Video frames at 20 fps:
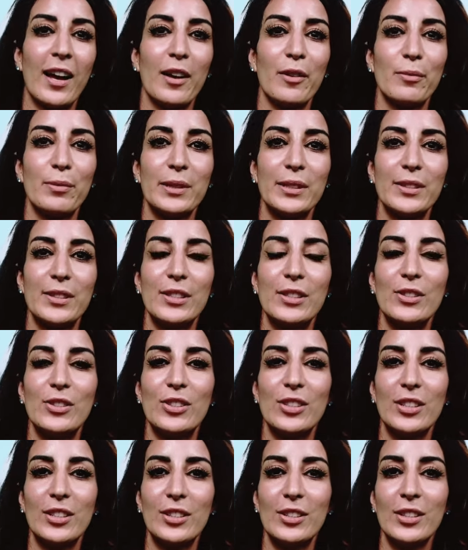I've been
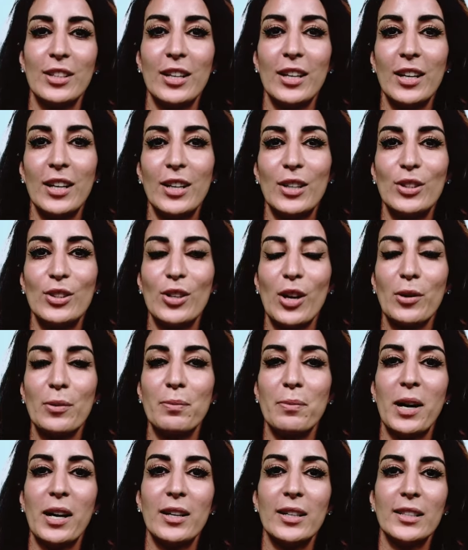teaching young
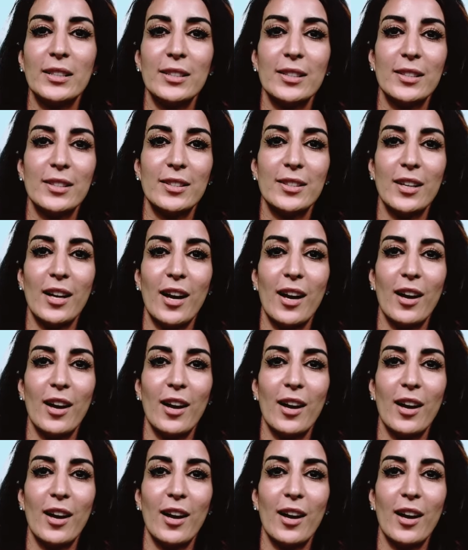minds